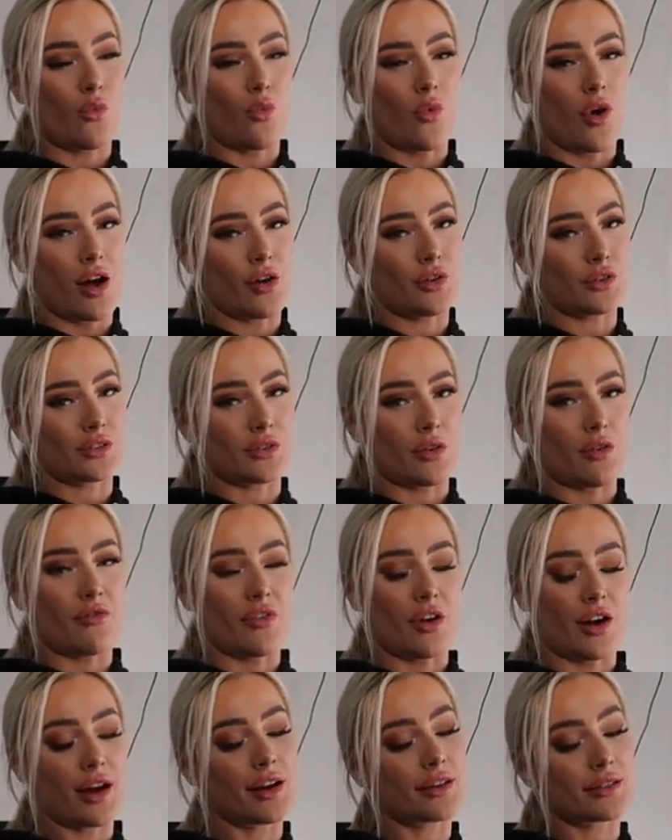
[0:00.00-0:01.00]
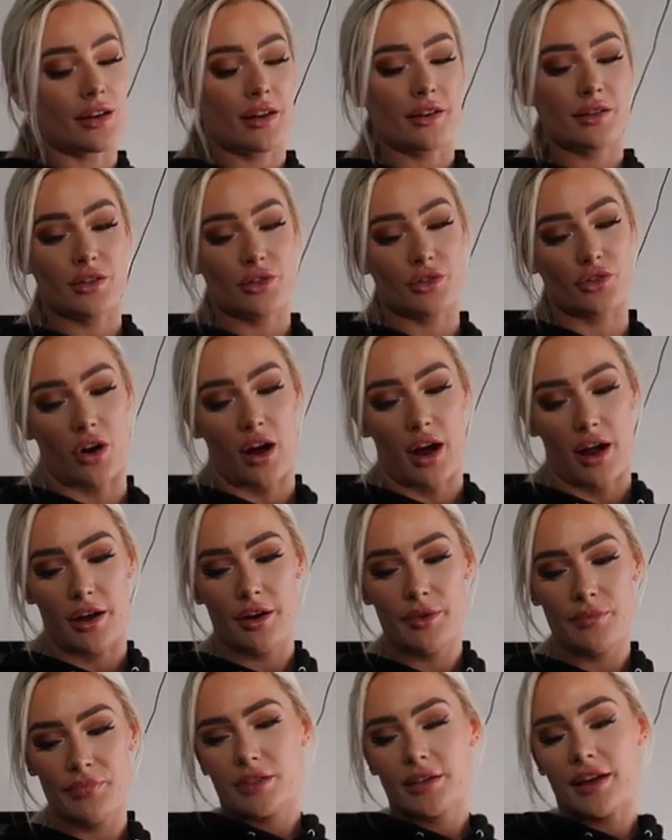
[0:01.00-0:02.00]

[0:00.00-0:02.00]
wild, so I'm very excited to try it.